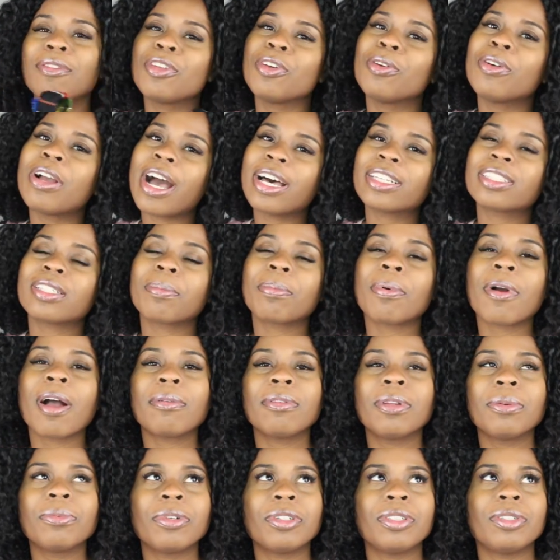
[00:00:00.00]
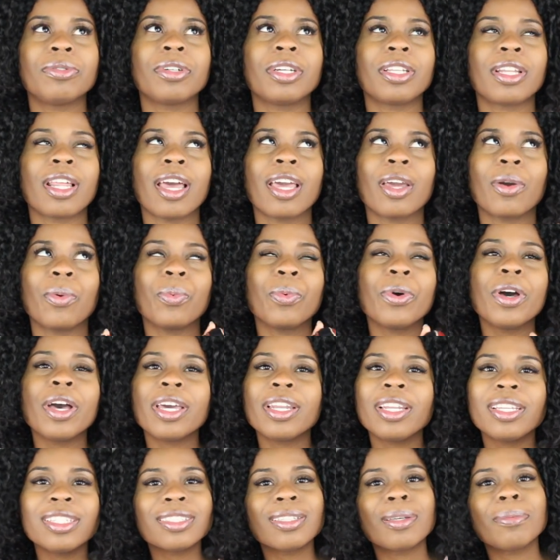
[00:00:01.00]
you guys are probably wondering like,
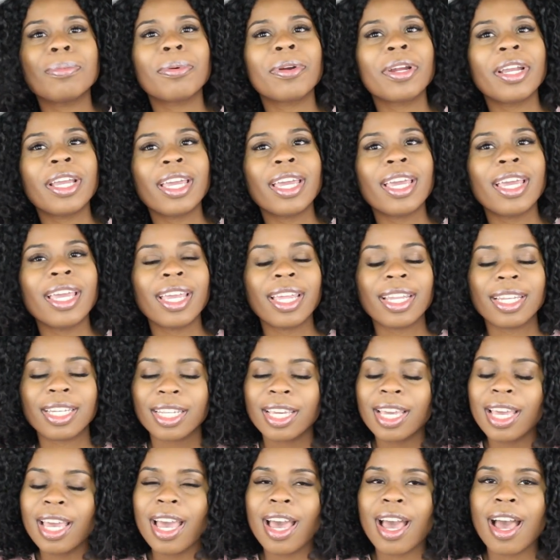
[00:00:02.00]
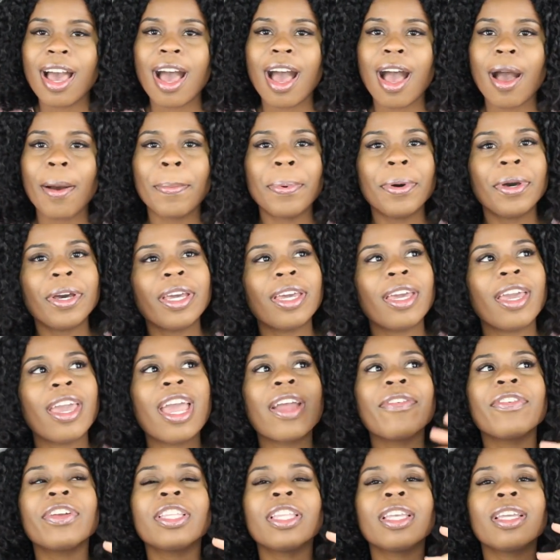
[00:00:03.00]
what is the brand? I put
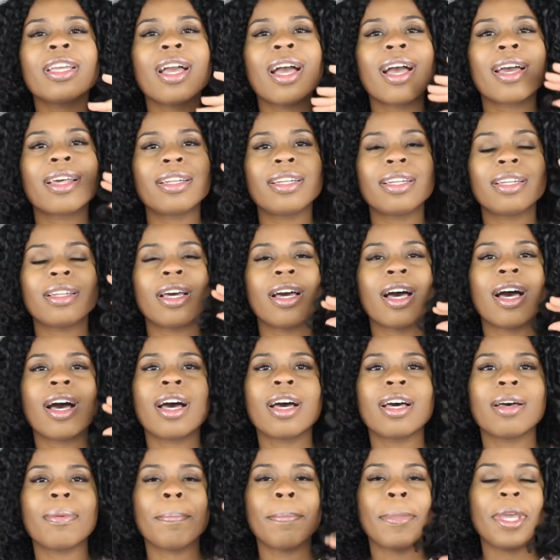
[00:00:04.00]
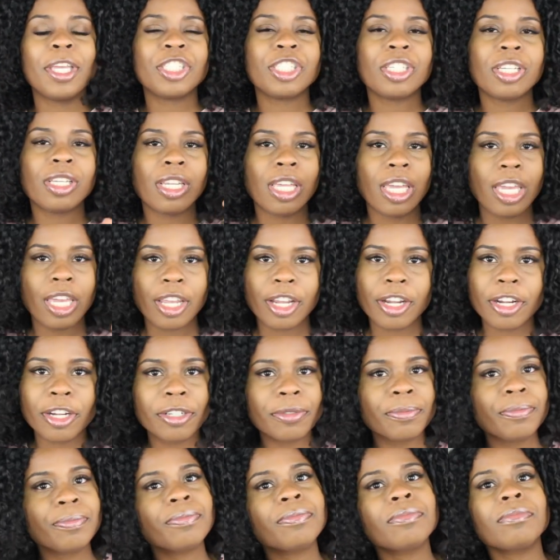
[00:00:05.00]
everything I mentioned
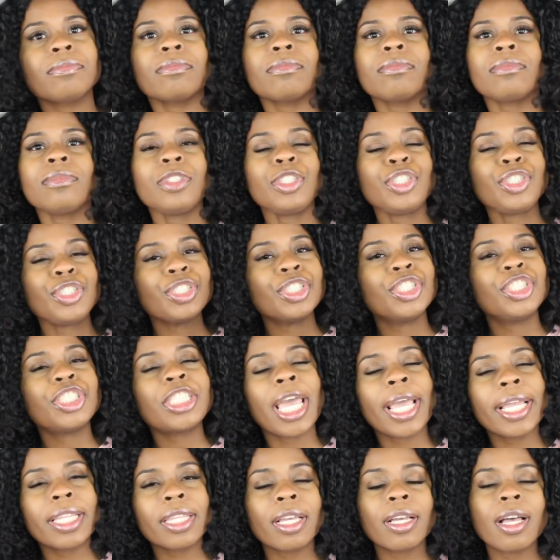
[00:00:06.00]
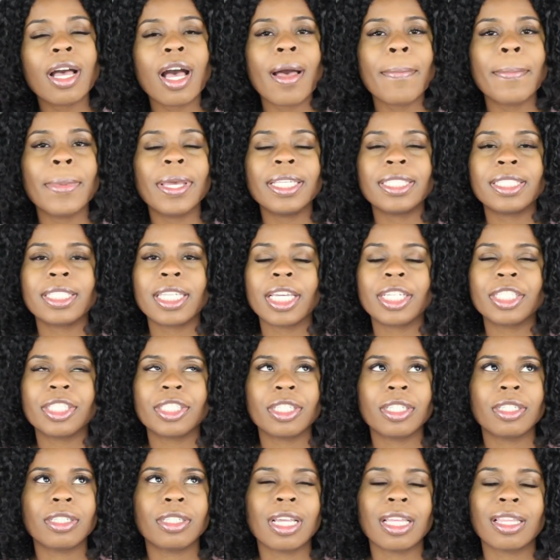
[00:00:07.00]
here. Check the comment
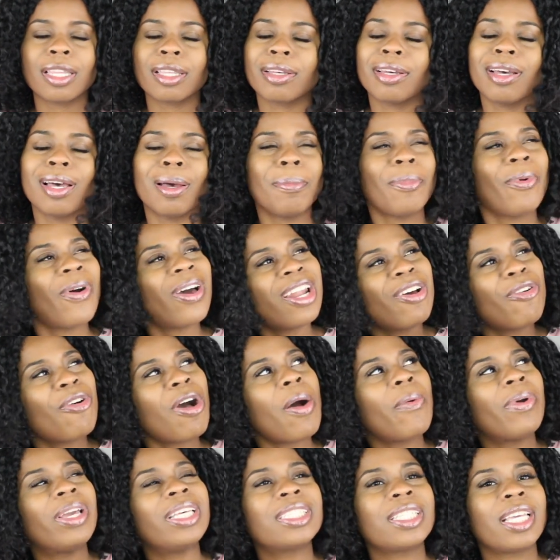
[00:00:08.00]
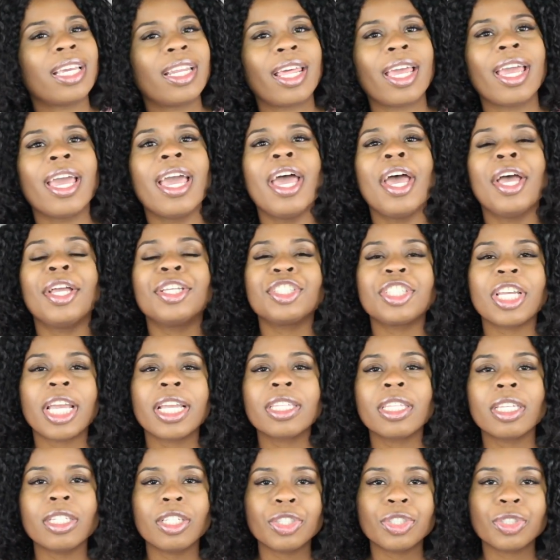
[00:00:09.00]
section, not the comment, why do I always say that?
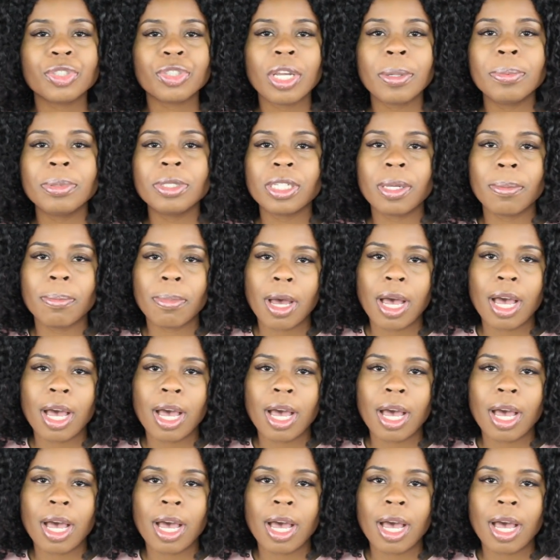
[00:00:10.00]
Check the description